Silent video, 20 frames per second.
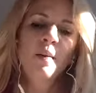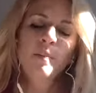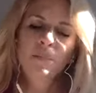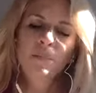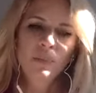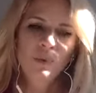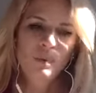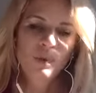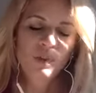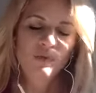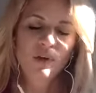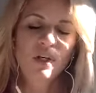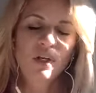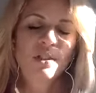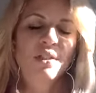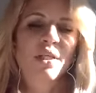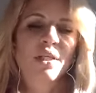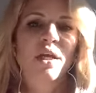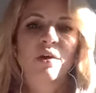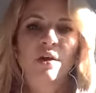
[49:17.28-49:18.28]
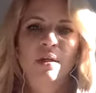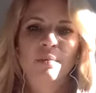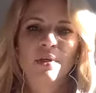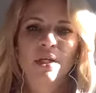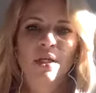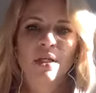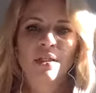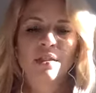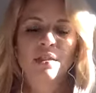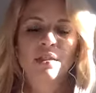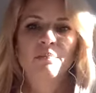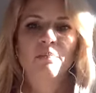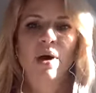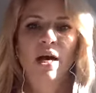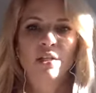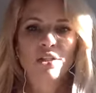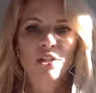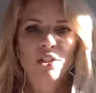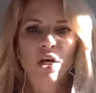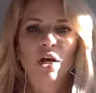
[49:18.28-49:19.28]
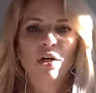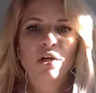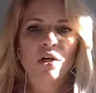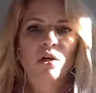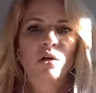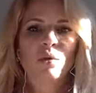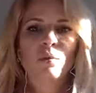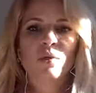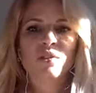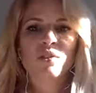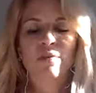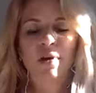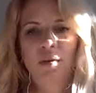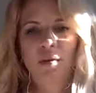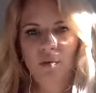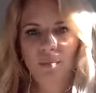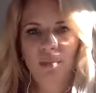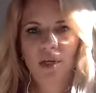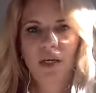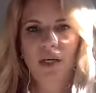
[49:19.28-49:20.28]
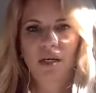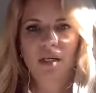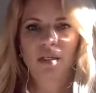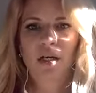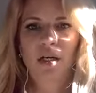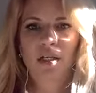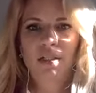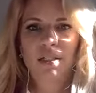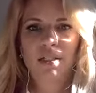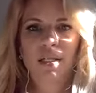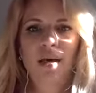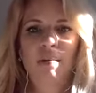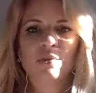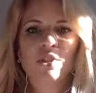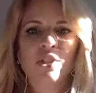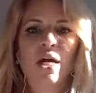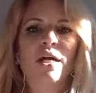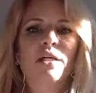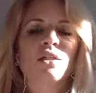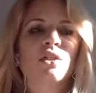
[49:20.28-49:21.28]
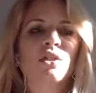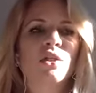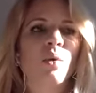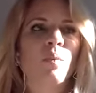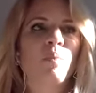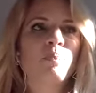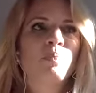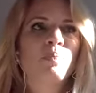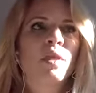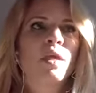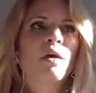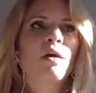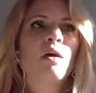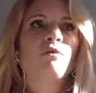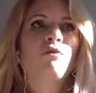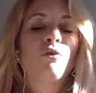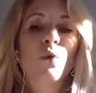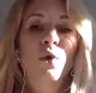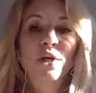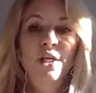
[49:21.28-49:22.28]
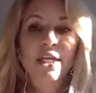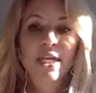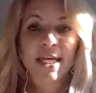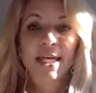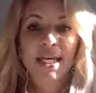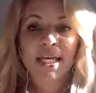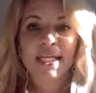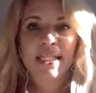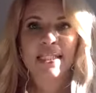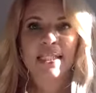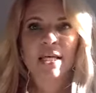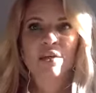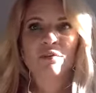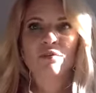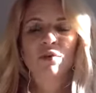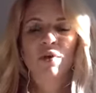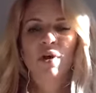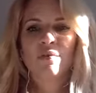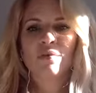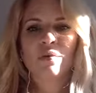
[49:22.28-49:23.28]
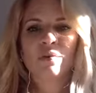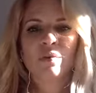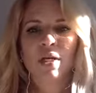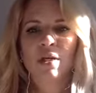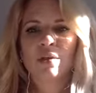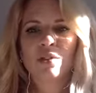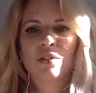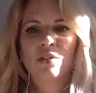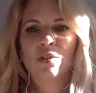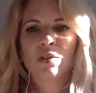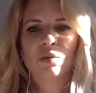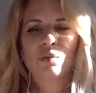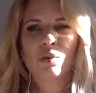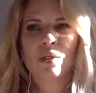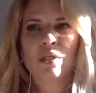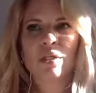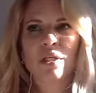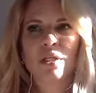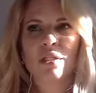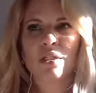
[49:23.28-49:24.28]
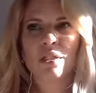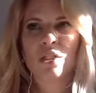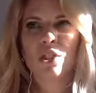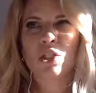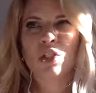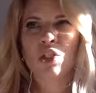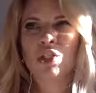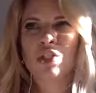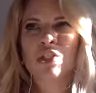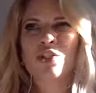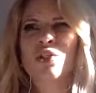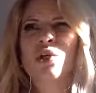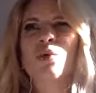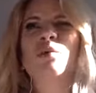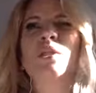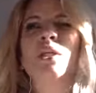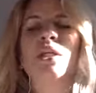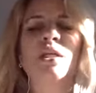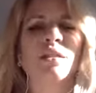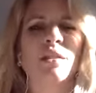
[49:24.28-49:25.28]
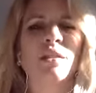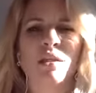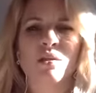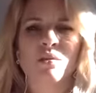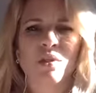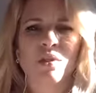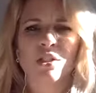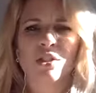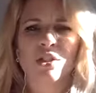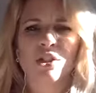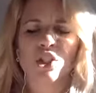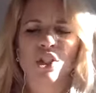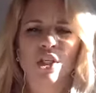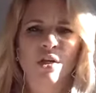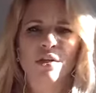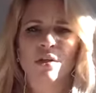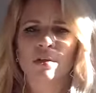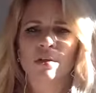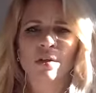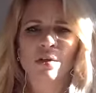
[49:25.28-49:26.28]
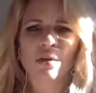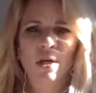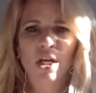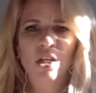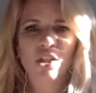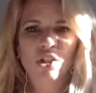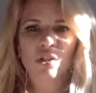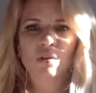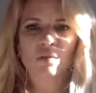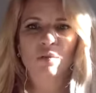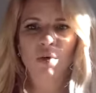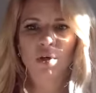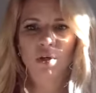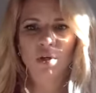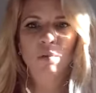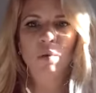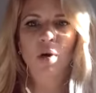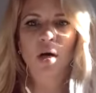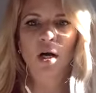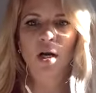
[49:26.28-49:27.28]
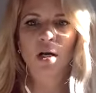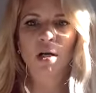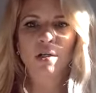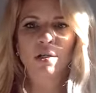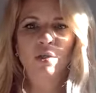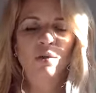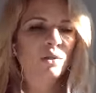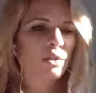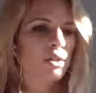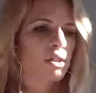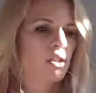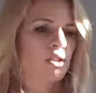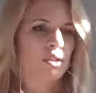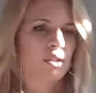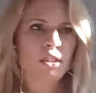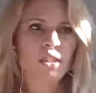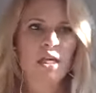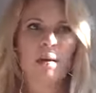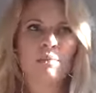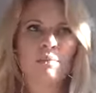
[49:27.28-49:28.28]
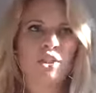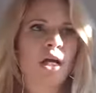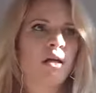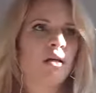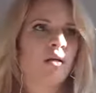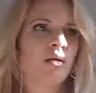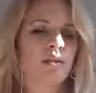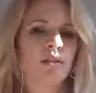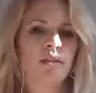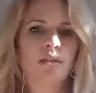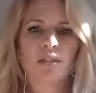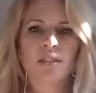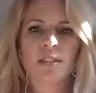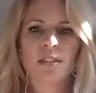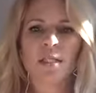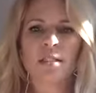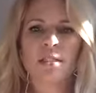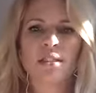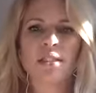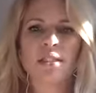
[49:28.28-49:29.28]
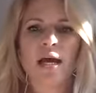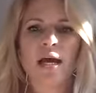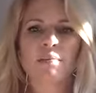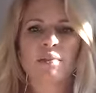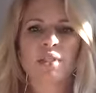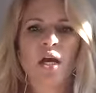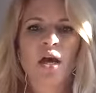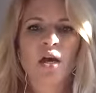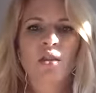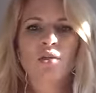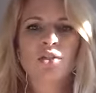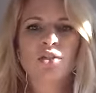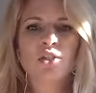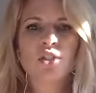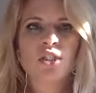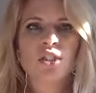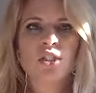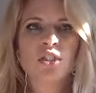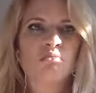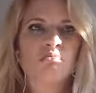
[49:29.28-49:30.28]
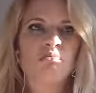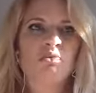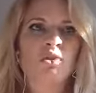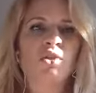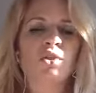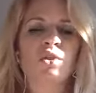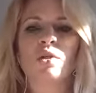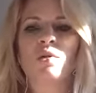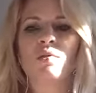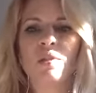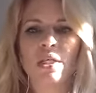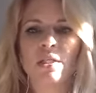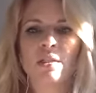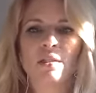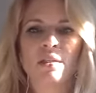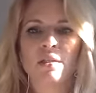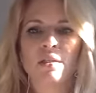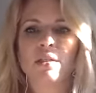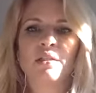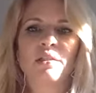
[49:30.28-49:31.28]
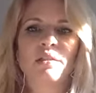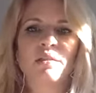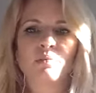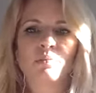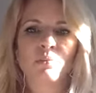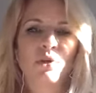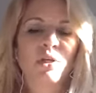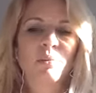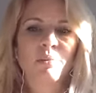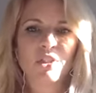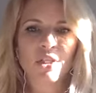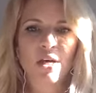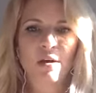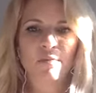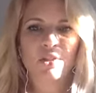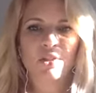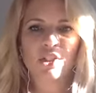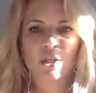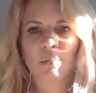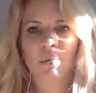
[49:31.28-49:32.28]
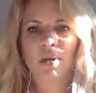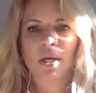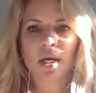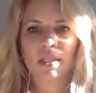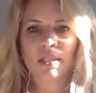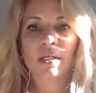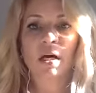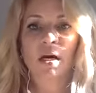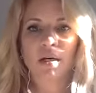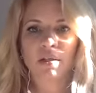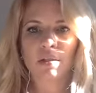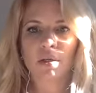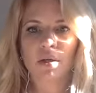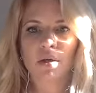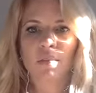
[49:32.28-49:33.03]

was very scary because my stalker was following me on Snapchat. So for kids and for everyone else, there's no need that you need to share your location of where you are. You can still Snapchat, you can still send snaps. There's no need that they need to pretty much have a GPS on you.